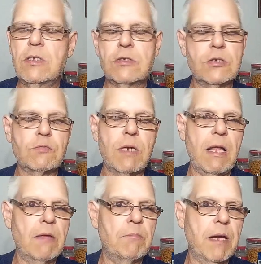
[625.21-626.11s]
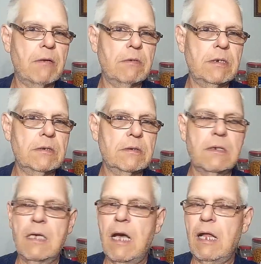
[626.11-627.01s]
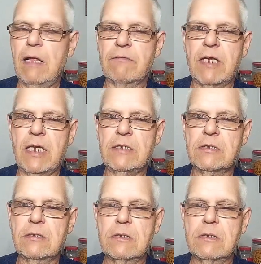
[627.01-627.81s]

This way I'll have batteries, I'll have cases.